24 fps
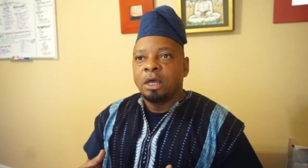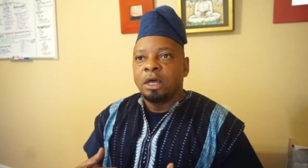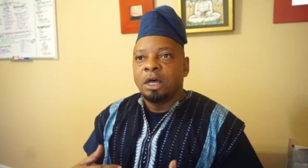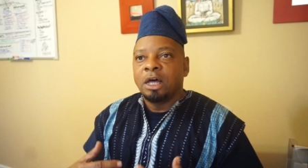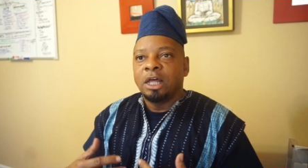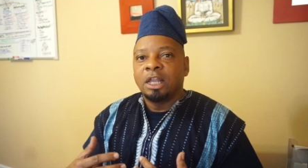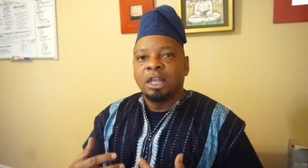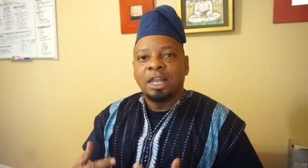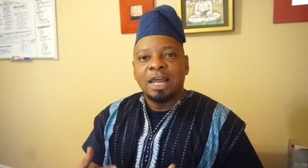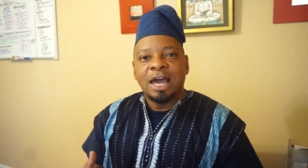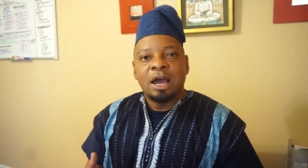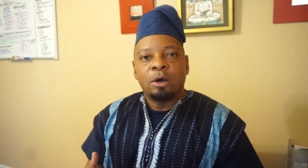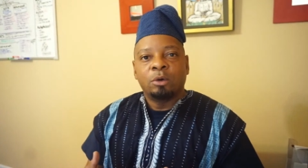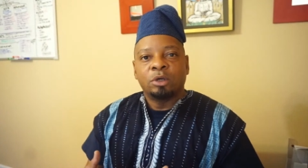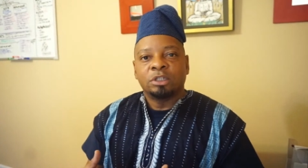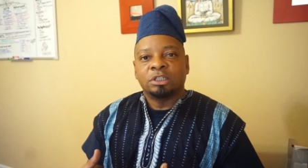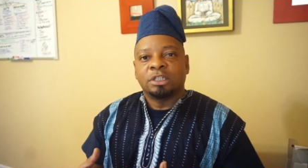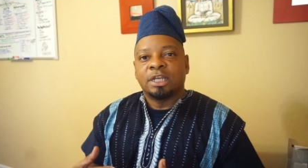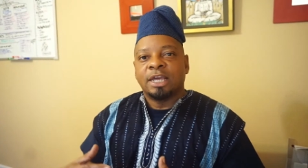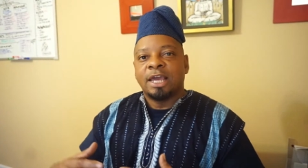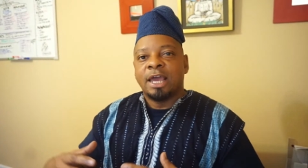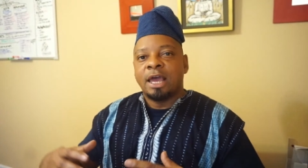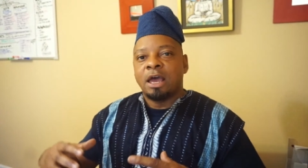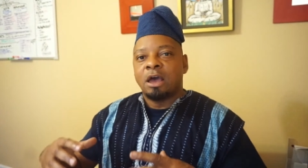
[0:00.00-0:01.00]
allow us
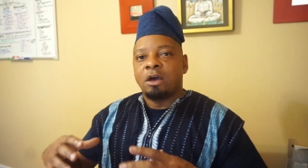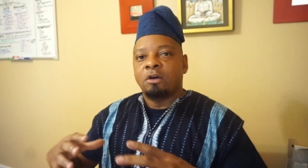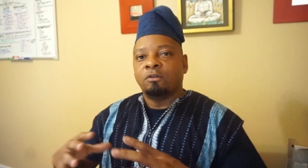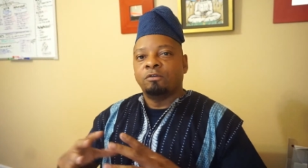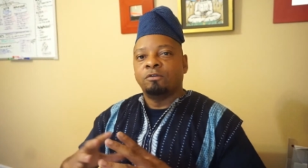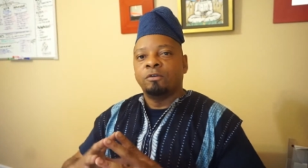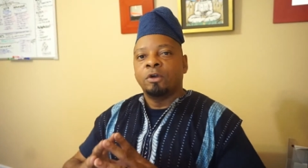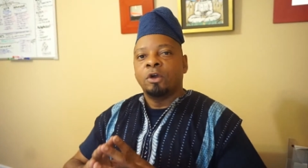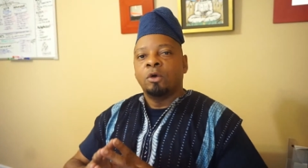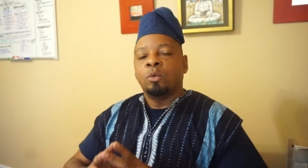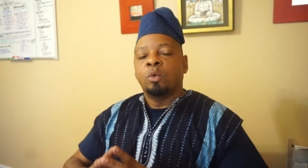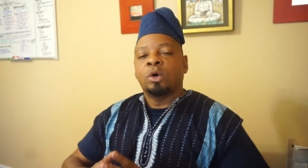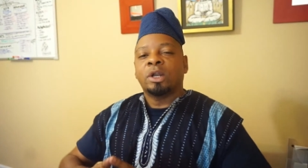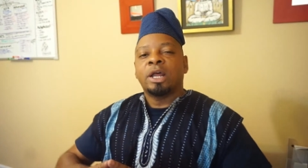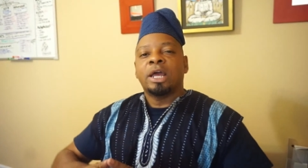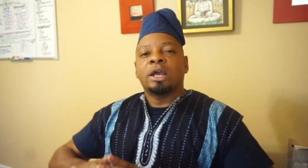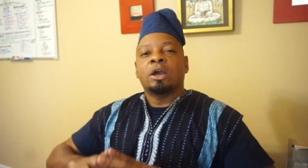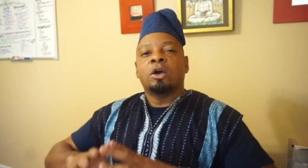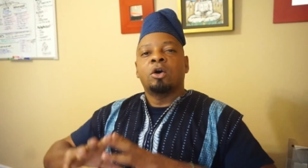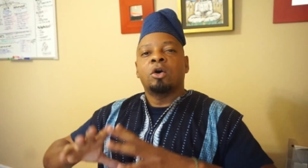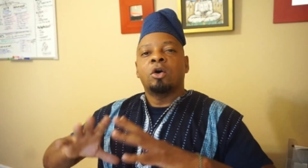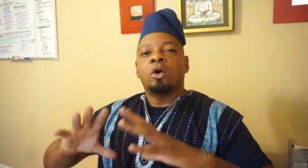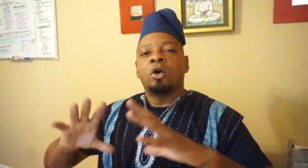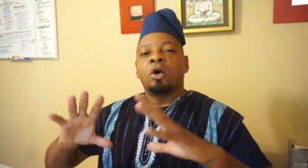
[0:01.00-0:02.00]
to have what I
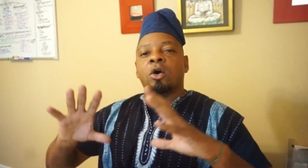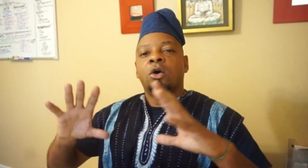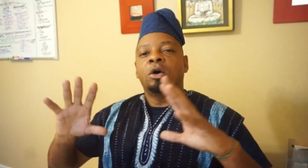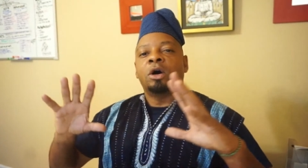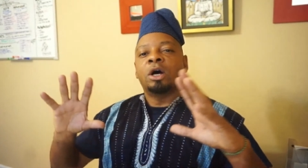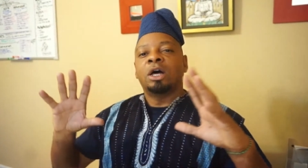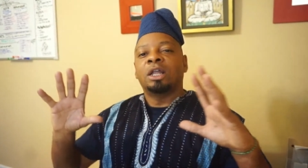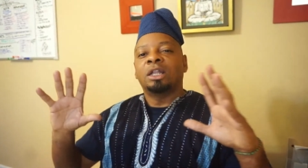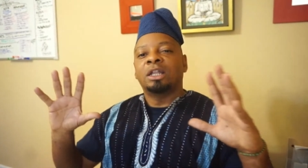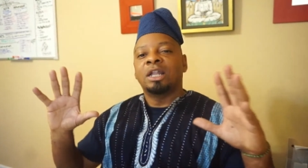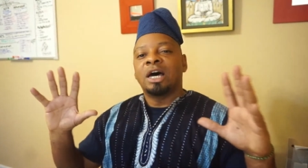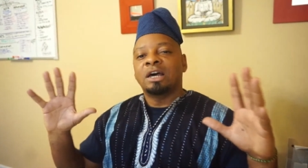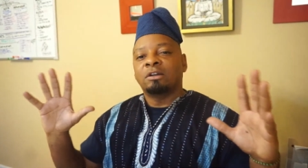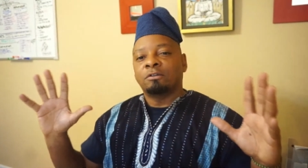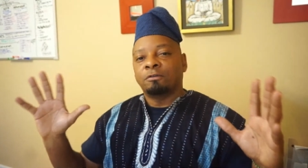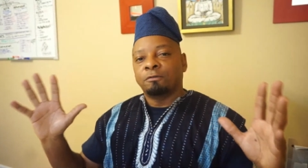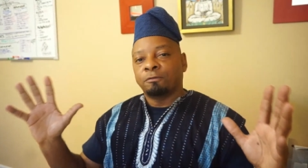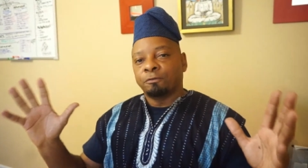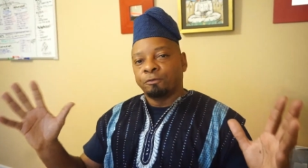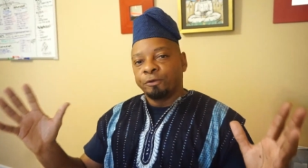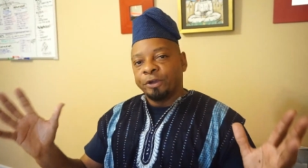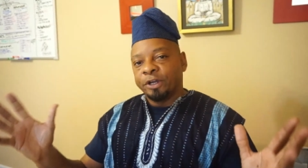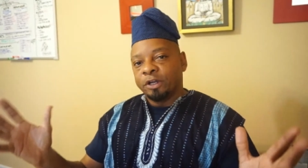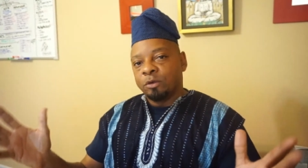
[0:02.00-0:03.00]
call a lot of
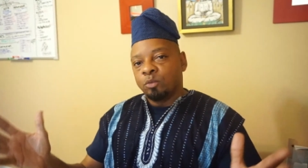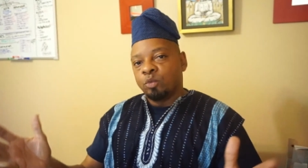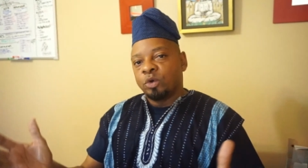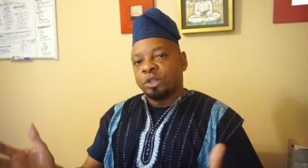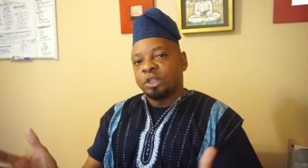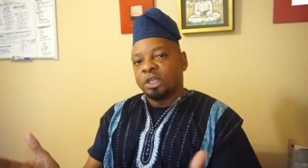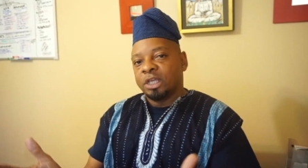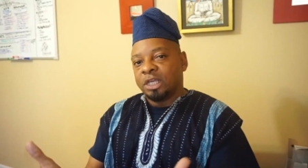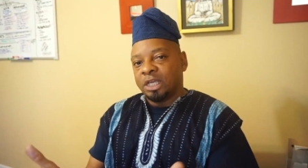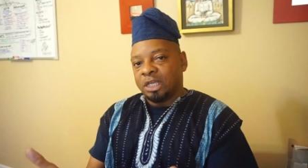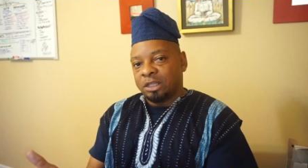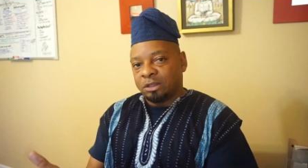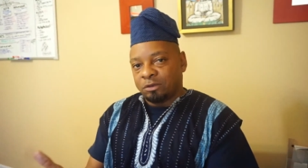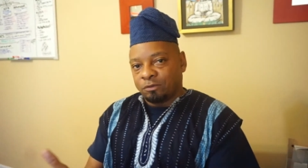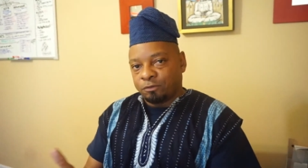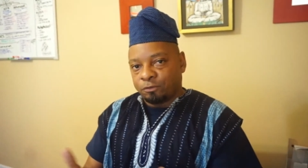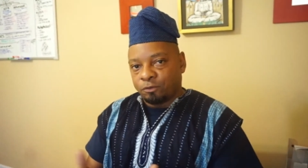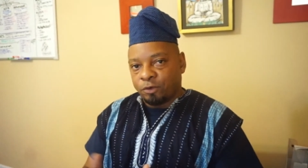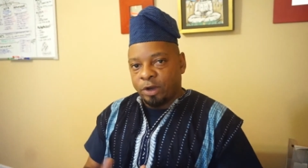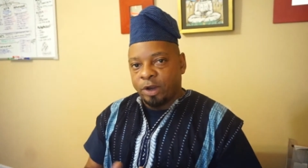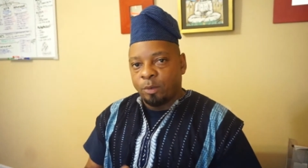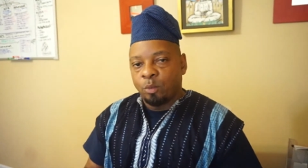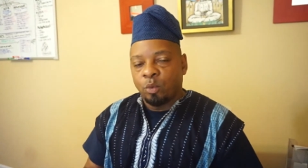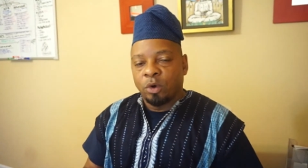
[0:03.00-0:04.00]
freedom within the
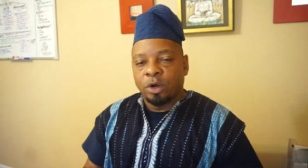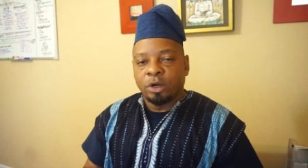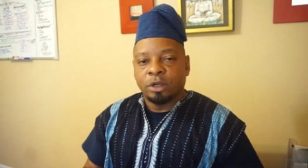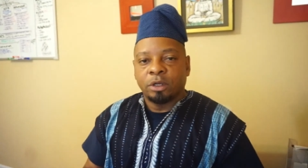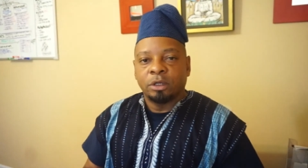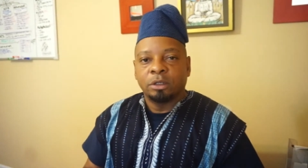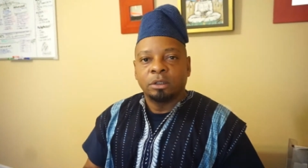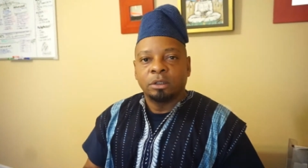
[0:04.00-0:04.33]
framework.